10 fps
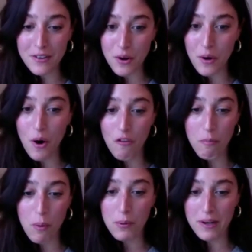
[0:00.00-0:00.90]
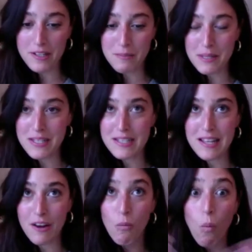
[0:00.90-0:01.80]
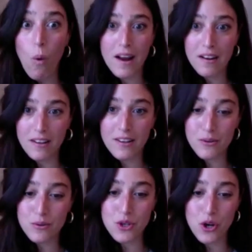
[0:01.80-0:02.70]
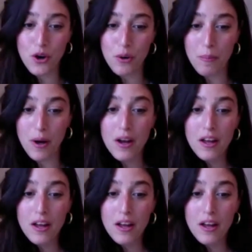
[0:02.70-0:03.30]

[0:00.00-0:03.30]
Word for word: you know, of populism as this like widely used term